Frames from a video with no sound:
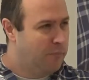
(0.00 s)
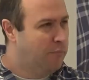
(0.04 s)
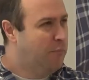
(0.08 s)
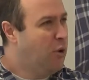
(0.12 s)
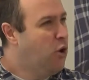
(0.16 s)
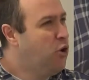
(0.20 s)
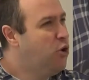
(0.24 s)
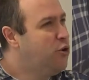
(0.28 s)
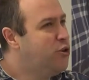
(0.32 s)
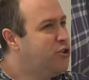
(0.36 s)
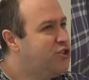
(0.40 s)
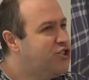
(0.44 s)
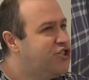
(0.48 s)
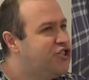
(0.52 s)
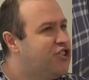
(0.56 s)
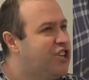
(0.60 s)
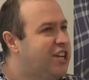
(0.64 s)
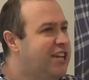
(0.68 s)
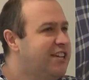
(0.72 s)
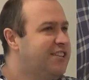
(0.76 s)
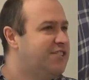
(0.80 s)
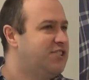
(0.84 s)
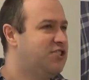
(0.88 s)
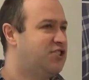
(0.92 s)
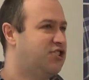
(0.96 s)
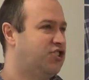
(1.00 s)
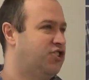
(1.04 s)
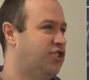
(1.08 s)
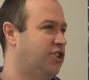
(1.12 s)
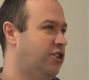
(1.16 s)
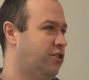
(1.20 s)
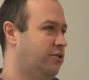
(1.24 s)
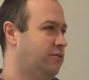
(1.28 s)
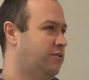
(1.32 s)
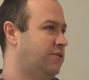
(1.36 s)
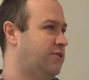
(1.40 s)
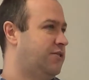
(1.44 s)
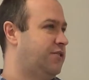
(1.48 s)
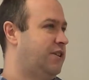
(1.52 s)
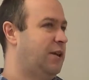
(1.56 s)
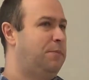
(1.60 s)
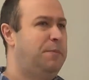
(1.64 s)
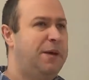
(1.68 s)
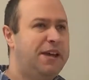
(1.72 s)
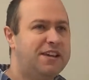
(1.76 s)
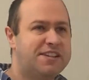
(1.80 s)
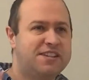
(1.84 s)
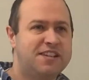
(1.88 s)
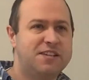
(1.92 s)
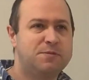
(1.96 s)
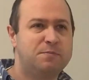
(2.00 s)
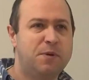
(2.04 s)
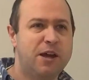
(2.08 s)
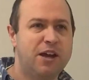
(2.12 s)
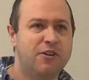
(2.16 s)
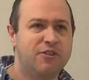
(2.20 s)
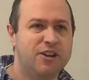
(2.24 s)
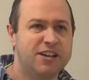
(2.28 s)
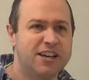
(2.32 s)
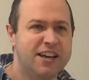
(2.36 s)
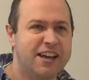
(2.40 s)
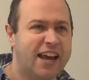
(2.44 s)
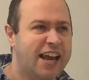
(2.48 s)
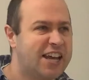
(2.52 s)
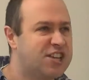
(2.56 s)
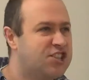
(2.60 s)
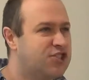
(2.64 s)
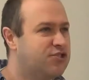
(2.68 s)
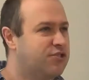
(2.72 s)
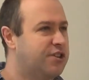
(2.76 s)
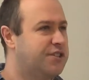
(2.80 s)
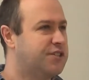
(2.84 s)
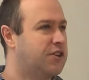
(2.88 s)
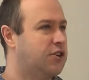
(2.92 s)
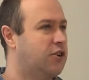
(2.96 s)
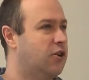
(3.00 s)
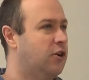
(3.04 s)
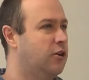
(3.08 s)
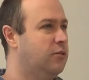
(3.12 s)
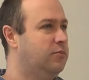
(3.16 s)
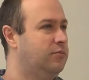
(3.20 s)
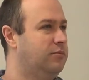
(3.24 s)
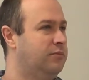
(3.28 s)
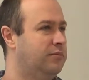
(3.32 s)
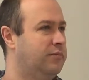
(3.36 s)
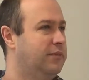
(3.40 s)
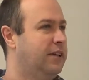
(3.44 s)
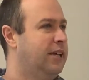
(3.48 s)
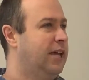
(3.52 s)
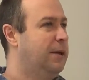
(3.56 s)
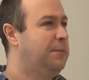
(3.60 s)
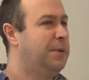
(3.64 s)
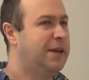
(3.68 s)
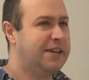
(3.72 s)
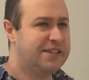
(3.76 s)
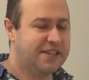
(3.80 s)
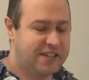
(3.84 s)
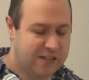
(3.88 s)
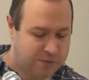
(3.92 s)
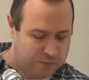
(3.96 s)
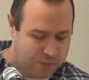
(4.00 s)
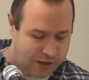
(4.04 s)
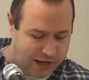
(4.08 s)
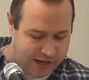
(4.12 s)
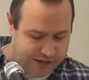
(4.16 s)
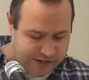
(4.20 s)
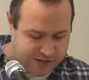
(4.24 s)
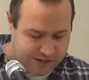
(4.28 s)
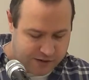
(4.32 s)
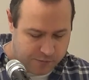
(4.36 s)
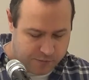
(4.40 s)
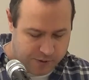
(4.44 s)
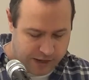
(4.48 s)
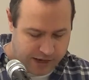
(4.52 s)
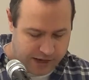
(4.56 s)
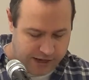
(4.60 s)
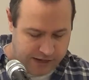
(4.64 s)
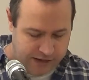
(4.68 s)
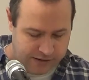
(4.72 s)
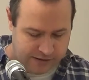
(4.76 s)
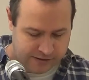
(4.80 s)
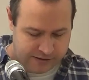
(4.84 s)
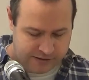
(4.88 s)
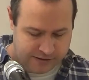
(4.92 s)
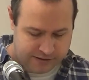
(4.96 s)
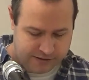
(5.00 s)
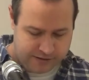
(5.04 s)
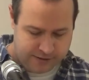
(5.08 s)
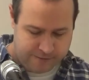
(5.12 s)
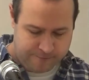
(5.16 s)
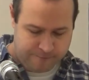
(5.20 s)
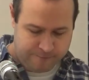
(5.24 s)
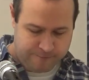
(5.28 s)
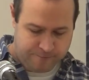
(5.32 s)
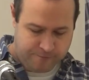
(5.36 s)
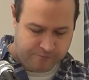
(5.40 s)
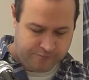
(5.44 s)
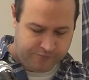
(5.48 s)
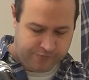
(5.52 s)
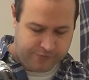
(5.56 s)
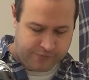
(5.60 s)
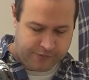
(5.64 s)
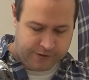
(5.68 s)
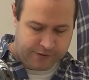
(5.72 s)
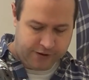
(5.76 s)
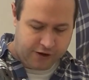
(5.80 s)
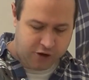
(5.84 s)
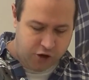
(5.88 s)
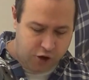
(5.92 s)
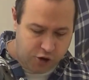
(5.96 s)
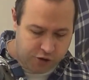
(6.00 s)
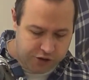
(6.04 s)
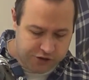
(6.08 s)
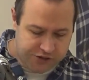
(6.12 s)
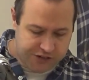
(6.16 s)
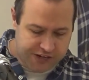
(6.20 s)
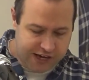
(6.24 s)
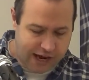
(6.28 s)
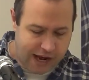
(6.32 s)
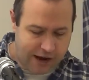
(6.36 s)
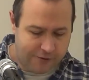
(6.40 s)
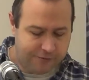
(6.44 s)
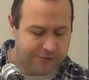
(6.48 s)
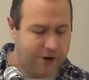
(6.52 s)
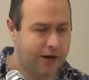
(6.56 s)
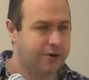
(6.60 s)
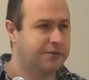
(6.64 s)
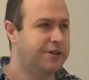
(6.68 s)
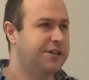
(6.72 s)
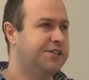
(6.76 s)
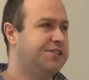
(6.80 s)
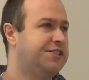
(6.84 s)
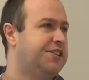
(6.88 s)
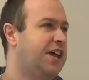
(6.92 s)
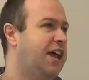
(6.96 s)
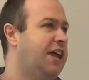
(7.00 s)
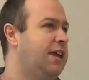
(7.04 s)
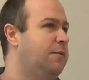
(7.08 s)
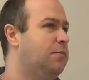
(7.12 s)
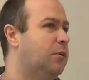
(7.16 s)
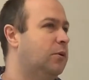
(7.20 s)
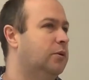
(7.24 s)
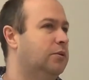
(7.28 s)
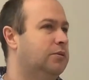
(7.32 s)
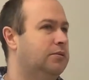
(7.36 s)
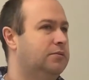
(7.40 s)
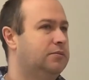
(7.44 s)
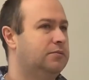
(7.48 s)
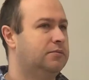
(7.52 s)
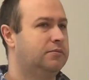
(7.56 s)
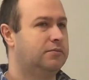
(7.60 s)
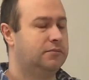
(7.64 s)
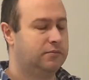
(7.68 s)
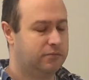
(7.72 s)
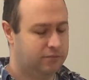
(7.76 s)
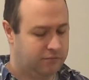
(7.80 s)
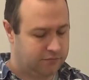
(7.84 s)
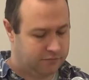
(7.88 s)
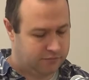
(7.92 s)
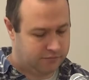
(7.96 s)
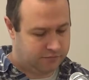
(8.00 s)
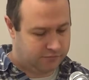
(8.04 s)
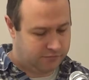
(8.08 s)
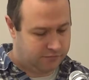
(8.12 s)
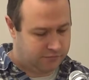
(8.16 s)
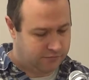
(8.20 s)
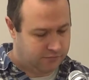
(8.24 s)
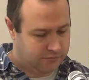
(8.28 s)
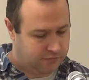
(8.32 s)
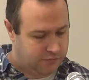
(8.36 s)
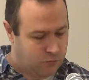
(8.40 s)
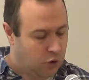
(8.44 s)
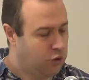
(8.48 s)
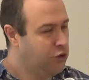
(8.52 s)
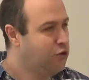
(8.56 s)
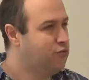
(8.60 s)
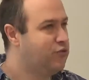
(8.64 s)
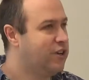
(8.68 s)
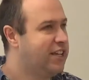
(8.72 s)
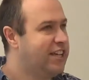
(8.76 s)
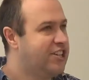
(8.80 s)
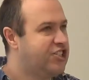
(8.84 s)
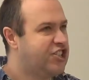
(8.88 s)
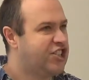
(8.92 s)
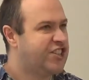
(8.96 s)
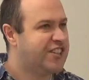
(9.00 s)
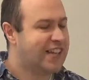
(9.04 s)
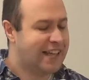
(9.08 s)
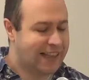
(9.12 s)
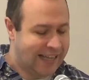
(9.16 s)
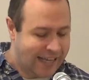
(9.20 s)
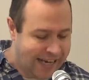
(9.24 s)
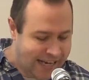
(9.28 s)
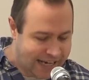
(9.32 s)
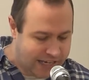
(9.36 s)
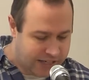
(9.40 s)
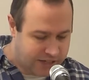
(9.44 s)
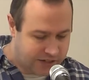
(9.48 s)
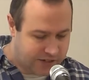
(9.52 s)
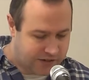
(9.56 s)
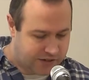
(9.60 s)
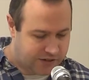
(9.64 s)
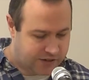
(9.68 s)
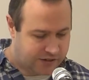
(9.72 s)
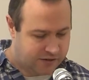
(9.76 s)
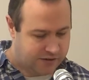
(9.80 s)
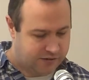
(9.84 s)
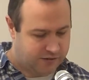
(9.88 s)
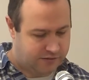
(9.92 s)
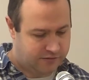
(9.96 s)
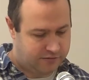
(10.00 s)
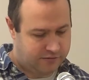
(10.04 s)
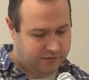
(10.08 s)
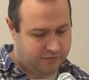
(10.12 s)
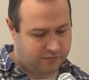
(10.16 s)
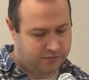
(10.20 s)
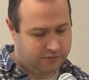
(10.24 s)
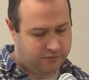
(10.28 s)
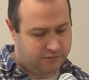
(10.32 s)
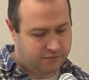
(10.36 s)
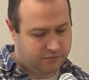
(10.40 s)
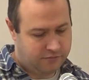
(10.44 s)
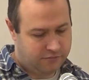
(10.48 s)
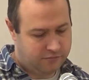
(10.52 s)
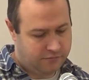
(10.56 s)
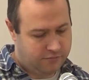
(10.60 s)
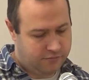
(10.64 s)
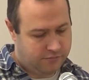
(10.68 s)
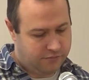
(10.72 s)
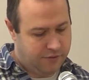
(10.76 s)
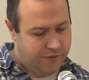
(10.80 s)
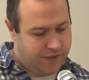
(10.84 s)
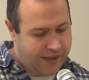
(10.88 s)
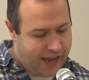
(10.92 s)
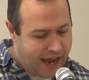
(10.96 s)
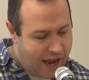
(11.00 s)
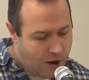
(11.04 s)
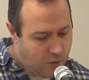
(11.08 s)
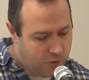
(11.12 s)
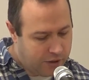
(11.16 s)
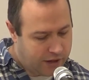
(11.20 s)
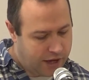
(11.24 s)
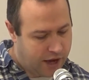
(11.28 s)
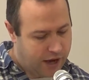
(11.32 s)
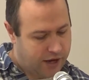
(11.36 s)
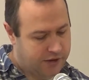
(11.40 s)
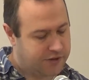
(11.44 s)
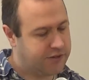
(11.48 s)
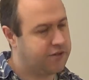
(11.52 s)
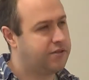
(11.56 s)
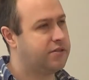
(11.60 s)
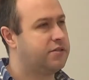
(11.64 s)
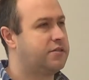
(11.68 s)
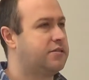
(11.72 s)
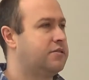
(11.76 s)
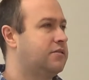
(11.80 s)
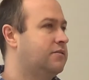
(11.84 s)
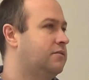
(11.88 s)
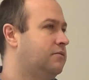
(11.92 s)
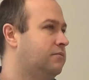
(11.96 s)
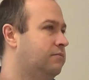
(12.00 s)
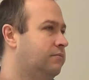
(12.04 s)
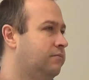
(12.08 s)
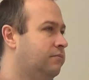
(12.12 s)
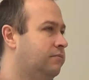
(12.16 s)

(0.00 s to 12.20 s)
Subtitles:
But who does Jesus choose? He picks his period in history to come. He picks his place to be. And who does he have around his table? Not the religious elites, but the outcasts.